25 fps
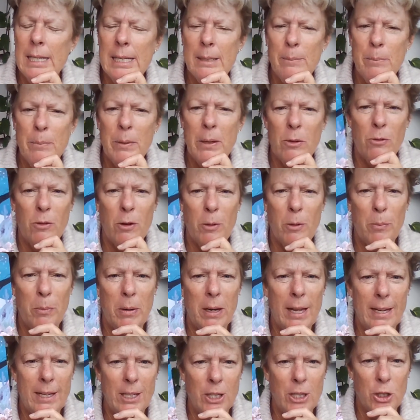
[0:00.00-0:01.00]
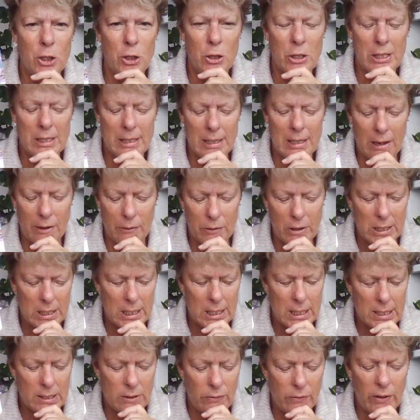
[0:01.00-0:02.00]
But replenish yourself. This
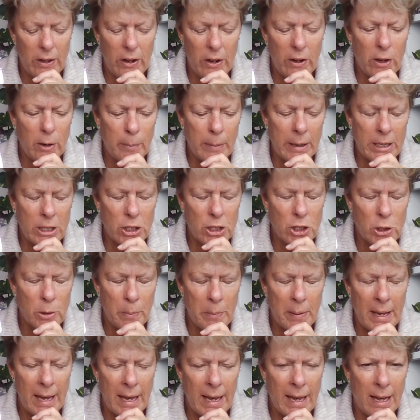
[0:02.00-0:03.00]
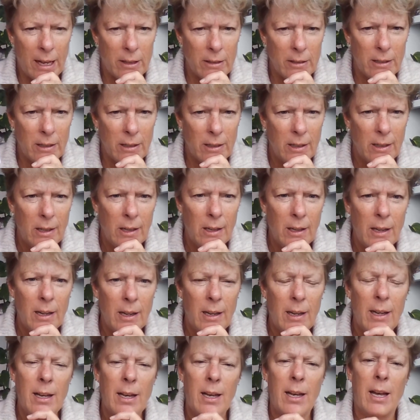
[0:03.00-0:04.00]
is very much about
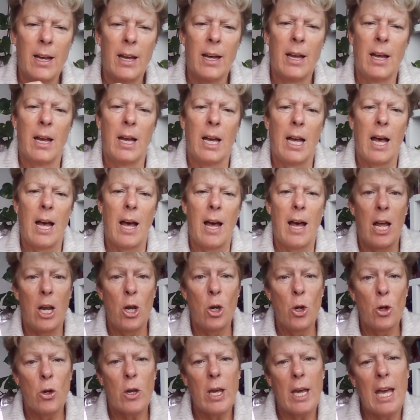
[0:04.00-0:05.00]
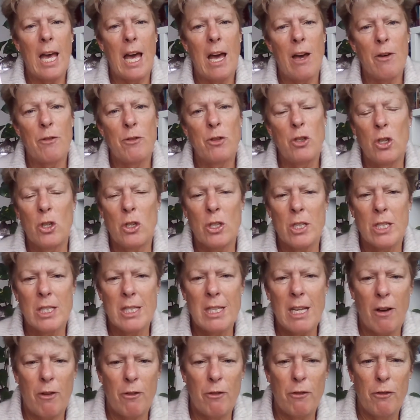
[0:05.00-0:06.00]
looking after
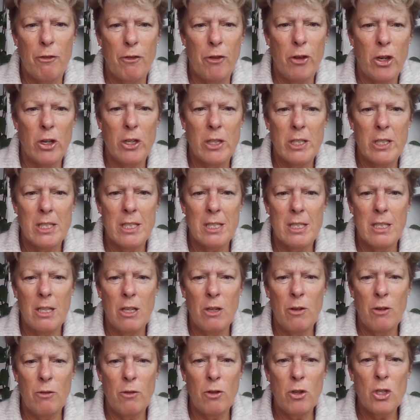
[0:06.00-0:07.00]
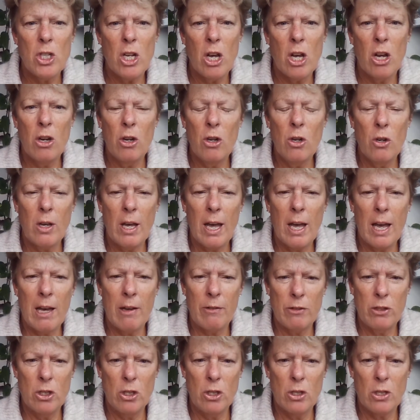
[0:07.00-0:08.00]
yourself first. If you don't look
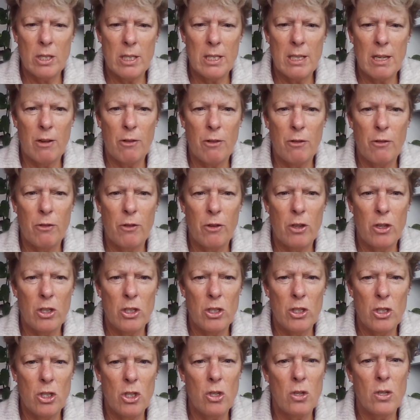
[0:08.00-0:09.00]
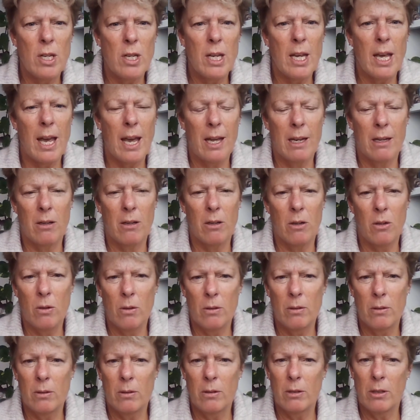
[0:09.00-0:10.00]
after yourself first, you cannot
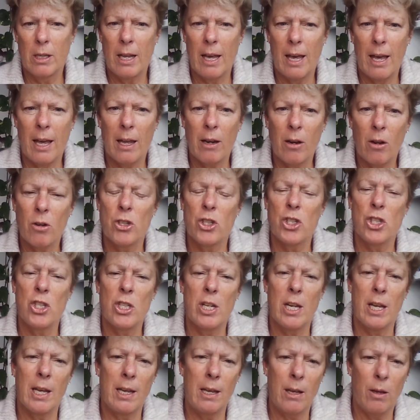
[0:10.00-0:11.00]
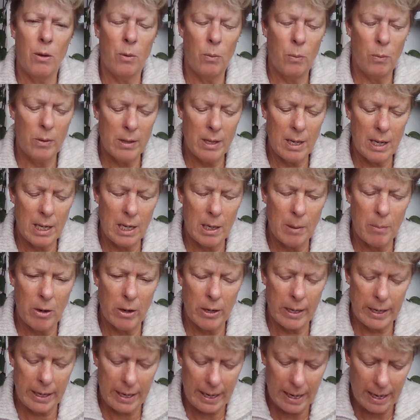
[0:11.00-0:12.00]
share with
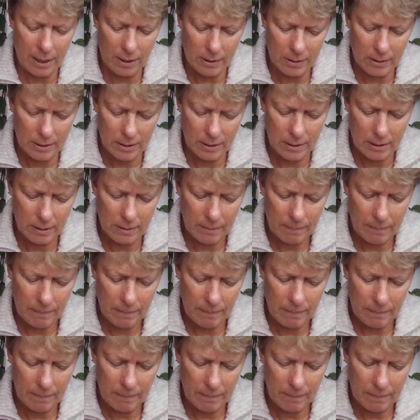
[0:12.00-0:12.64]
anybody else.